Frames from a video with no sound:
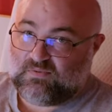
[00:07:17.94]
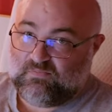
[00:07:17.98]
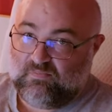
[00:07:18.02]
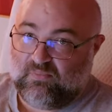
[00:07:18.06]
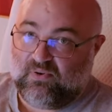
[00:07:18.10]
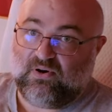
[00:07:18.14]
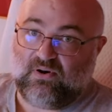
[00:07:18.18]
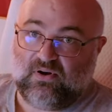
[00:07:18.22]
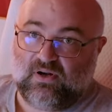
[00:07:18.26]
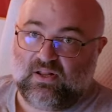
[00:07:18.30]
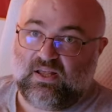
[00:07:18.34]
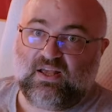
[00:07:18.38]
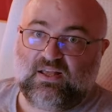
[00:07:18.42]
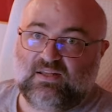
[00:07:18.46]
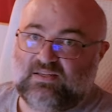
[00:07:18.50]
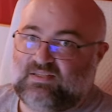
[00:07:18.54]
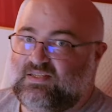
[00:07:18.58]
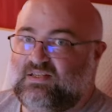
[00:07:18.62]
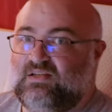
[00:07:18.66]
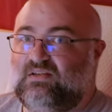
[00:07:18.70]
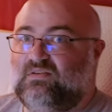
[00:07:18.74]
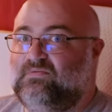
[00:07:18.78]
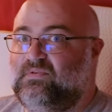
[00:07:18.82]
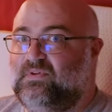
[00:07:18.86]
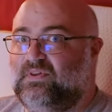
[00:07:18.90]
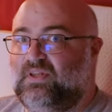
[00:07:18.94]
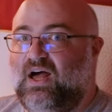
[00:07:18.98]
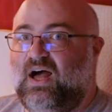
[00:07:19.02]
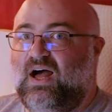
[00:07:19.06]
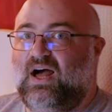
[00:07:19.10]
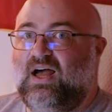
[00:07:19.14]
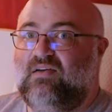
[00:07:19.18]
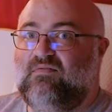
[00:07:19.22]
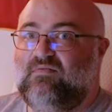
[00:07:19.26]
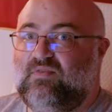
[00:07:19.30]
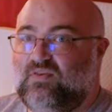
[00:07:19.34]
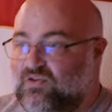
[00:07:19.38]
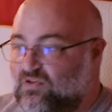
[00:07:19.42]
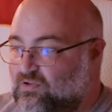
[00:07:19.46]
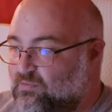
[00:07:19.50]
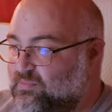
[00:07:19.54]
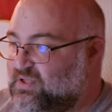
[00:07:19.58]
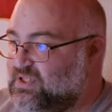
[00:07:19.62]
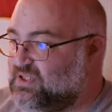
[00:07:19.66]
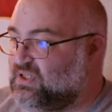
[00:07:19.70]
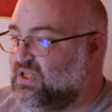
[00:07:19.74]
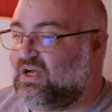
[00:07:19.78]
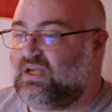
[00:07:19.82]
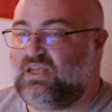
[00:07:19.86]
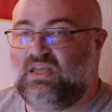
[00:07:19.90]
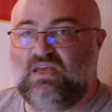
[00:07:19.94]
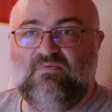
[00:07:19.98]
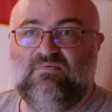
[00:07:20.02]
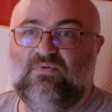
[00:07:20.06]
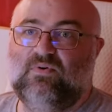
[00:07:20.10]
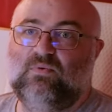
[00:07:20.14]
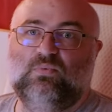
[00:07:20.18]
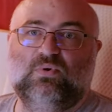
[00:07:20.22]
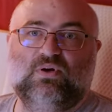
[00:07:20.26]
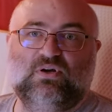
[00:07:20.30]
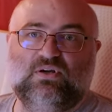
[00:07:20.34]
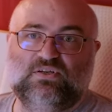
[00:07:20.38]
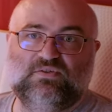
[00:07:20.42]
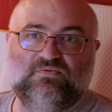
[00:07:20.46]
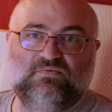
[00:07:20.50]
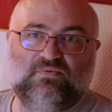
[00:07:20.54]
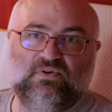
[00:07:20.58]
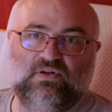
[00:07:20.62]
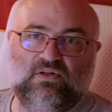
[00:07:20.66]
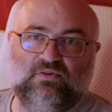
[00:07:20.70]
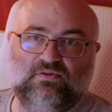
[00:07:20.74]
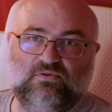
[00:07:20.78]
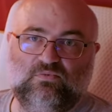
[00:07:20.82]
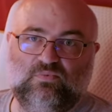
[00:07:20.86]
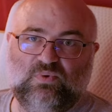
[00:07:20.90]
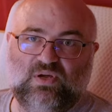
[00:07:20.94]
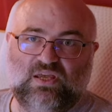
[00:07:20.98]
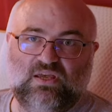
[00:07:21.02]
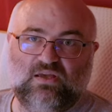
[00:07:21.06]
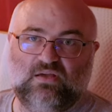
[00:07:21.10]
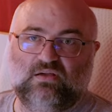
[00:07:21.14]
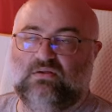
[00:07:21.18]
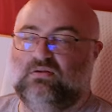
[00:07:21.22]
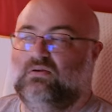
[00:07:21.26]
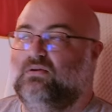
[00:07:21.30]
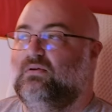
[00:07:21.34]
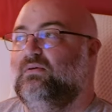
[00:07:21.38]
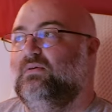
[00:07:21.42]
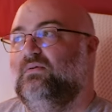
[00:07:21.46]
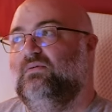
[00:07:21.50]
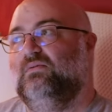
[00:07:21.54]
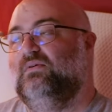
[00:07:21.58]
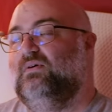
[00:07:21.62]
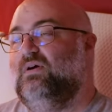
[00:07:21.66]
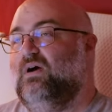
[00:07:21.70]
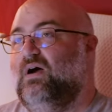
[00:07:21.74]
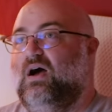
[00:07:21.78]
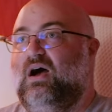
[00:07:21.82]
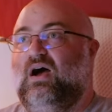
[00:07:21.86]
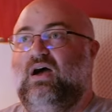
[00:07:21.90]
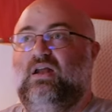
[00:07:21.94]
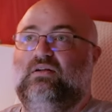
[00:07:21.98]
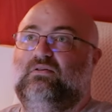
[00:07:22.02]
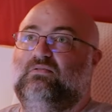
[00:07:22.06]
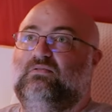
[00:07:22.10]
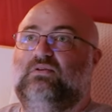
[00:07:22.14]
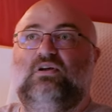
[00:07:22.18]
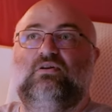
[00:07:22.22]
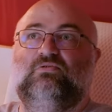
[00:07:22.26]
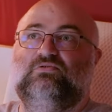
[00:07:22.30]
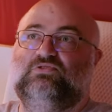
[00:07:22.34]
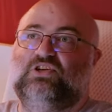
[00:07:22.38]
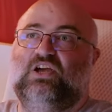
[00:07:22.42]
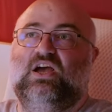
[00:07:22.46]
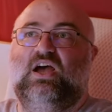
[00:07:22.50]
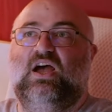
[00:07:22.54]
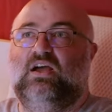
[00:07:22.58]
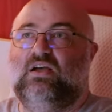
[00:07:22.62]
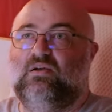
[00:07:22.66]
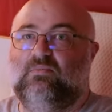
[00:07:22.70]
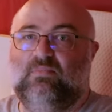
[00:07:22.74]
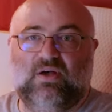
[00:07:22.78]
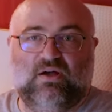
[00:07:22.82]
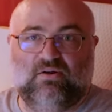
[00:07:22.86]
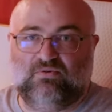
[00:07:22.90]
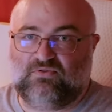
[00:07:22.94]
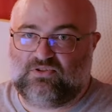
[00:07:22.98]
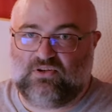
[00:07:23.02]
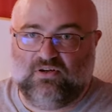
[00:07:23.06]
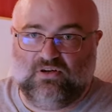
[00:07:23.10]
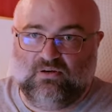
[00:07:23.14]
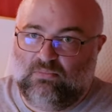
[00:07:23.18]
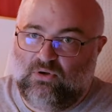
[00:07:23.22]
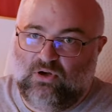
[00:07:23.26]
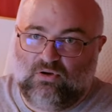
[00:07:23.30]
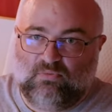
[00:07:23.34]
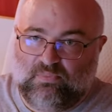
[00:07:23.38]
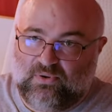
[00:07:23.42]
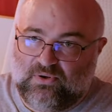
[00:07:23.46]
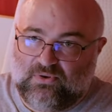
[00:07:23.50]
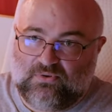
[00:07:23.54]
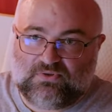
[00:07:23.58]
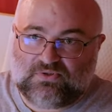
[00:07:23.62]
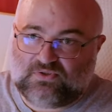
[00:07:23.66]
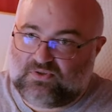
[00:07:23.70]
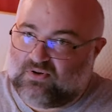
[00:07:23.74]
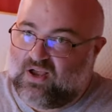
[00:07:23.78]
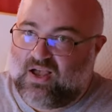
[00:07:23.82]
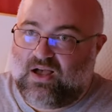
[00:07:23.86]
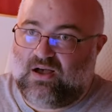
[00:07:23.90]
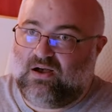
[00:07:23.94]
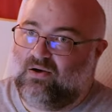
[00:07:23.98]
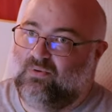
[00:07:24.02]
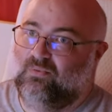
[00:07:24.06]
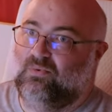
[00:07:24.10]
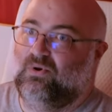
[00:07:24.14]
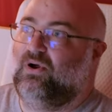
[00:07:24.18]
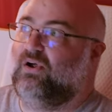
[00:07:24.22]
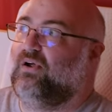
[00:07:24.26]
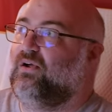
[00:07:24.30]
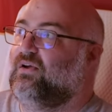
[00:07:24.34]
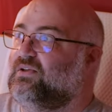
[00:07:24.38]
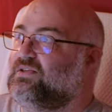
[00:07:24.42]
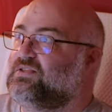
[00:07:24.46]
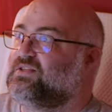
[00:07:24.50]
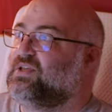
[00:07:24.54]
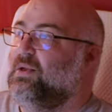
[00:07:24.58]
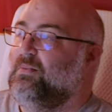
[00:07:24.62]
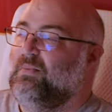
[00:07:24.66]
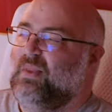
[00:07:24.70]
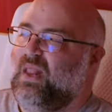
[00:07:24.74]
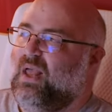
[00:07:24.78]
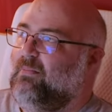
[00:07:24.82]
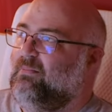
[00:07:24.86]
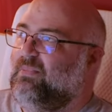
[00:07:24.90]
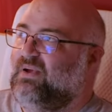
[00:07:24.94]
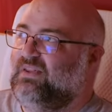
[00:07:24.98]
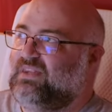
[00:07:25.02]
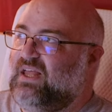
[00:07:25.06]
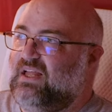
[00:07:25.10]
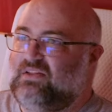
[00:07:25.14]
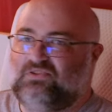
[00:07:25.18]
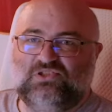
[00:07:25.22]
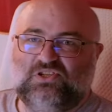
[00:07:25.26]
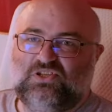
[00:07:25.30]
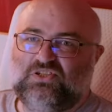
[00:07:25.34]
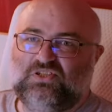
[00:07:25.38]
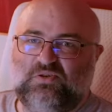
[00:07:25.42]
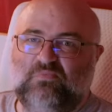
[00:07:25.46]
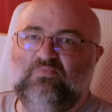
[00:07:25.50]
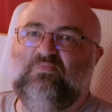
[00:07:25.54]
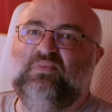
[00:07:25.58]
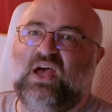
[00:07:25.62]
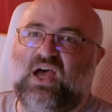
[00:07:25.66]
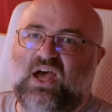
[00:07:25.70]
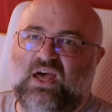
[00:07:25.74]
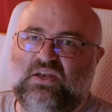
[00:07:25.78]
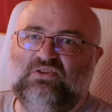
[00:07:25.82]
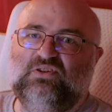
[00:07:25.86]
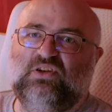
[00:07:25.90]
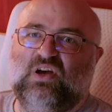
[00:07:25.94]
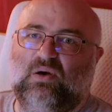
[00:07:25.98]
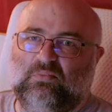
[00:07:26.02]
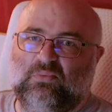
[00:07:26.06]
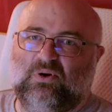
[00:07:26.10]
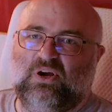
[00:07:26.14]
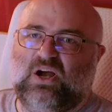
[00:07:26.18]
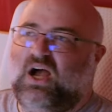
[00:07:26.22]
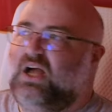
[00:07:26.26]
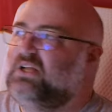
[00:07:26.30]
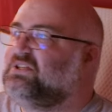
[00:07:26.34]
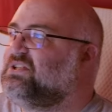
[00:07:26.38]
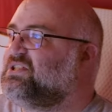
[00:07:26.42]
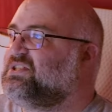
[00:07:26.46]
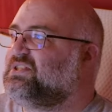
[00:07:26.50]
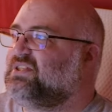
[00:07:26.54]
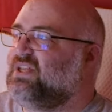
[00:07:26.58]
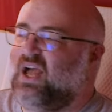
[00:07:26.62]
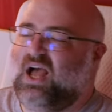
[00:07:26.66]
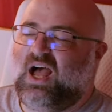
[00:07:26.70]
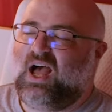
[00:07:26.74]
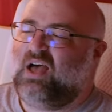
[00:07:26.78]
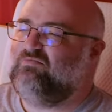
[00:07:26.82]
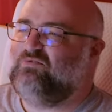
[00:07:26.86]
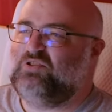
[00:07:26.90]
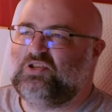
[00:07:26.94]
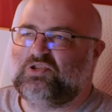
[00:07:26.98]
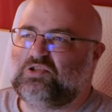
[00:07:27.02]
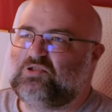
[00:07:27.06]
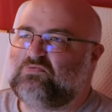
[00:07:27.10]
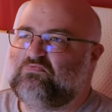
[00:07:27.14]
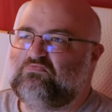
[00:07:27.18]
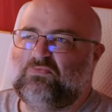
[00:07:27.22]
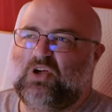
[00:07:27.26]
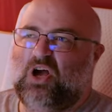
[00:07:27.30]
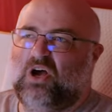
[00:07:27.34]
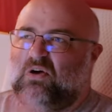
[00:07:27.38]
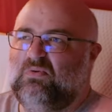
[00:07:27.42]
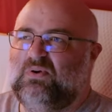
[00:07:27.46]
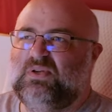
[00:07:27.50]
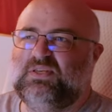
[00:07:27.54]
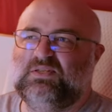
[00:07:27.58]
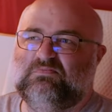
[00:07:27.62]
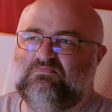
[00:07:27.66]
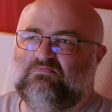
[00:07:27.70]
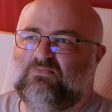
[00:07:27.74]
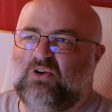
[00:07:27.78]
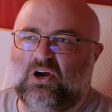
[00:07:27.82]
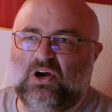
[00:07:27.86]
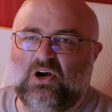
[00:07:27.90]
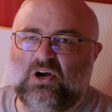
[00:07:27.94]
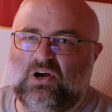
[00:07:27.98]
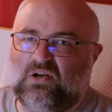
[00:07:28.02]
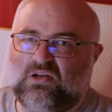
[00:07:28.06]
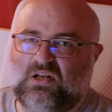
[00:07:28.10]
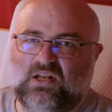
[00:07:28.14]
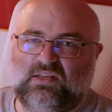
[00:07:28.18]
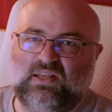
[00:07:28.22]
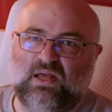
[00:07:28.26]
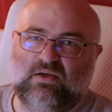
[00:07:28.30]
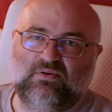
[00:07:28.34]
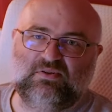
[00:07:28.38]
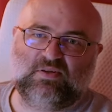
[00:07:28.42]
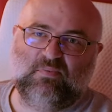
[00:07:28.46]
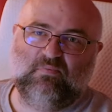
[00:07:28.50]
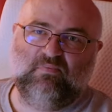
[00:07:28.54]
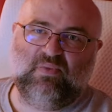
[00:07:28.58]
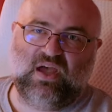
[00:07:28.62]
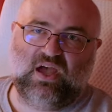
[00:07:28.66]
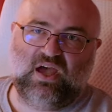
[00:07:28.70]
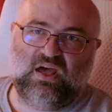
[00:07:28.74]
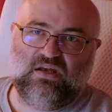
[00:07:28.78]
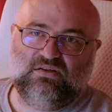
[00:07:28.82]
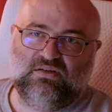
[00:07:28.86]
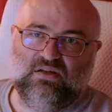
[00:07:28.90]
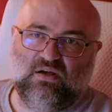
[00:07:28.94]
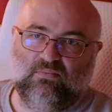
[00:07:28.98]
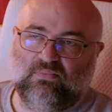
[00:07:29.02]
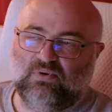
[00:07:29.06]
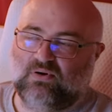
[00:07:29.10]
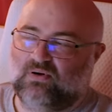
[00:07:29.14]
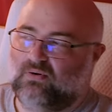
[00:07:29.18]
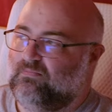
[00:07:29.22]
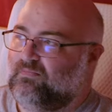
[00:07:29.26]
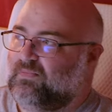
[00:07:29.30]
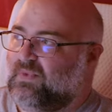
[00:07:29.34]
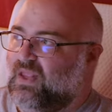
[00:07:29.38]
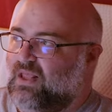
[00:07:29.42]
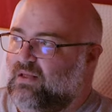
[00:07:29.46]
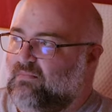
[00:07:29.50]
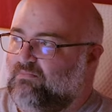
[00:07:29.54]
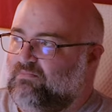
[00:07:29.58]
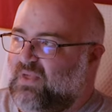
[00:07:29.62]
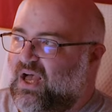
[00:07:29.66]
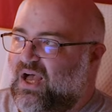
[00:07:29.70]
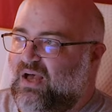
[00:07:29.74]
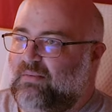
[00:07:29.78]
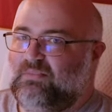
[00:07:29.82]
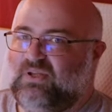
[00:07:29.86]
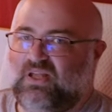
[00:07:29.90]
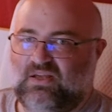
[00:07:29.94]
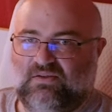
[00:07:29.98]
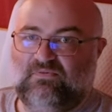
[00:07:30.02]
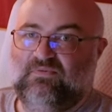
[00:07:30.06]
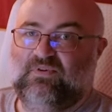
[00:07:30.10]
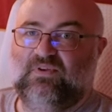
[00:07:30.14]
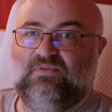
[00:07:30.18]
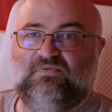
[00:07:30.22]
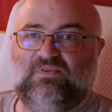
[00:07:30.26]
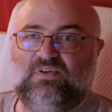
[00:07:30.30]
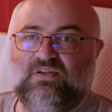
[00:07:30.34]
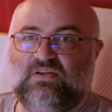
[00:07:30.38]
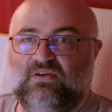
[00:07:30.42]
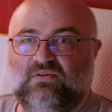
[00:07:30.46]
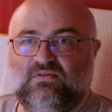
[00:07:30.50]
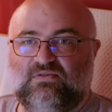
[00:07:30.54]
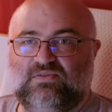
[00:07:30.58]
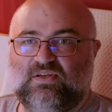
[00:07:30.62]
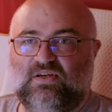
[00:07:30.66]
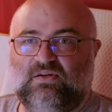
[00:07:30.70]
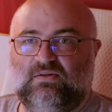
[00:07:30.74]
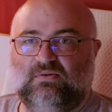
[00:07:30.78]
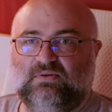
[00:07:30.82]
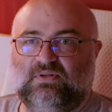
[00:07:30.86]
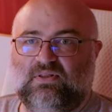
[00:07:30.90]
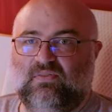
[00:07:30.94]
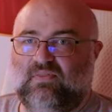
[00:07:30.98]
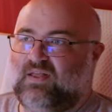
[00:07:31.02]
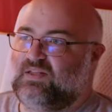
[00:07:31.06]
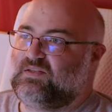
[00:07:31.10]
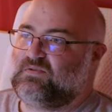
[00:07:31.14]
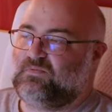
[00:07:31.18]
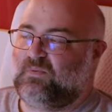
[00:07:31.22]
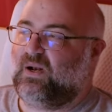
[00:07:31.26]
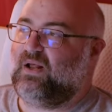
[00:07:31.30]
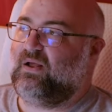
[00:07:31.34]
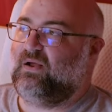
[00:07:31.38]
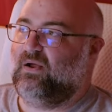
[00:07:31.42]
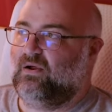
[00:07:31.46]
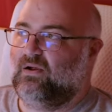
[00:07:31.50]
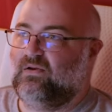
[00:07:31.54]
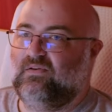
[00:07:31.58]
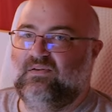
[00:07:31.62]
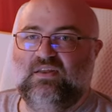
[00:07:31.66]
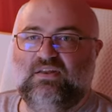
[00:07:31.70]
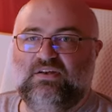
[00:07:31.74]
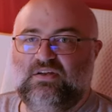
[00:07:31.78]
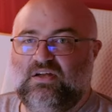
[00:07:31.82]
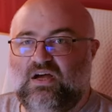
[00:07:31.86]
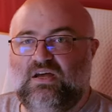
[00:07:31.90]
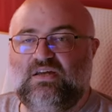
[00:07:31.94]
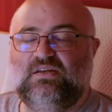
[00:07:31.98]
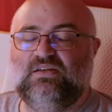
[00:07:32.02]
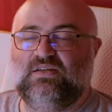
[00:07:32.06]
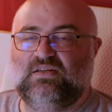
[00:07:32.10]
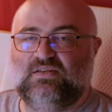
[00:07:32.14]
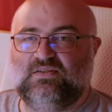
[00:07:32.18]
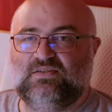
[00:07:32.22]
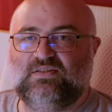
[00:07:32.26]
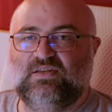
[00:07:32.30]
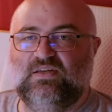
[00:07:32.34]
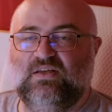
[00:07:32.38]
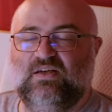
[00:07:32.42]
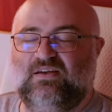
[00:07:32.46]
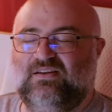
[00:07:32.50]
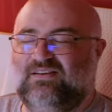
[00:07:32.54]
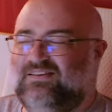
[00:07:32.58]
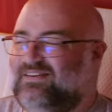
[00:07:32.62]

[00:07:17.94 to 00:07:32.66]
is burning itself alive and you'll be lucky if it works for another week. I don't know jack about turbo boost or how it works, but that's just a bad number. I just, I've just always heard that that was a bad number. I'm like 50 years old and that's what I heard in the 90s.